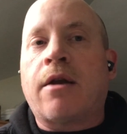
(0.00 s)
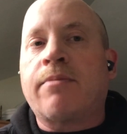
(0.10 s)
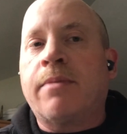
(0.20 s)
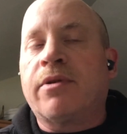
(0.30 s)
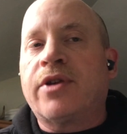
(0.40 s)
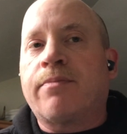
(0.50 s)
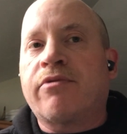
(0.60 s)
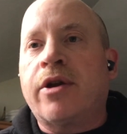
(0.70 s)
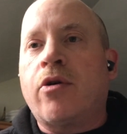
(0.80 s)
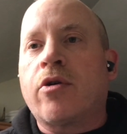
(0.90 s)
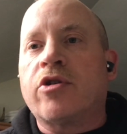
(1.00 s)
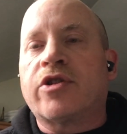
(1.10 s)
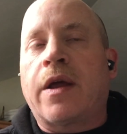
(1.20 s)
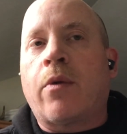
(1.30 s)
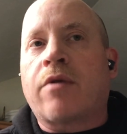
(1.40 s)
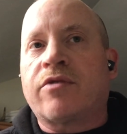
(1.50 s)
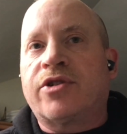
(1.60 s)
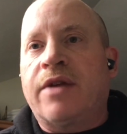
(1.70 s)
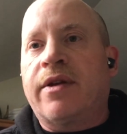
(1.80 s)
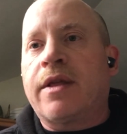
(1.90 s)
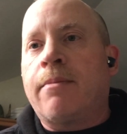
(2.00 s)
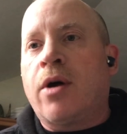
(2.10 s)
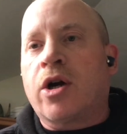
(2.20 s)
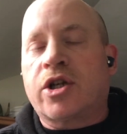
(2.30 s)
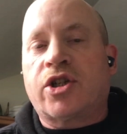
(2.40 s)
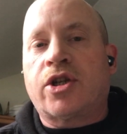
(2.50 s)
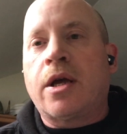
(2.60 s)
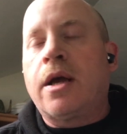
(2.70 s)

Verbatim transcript: or people did pre-orders and they weren't receiving their books.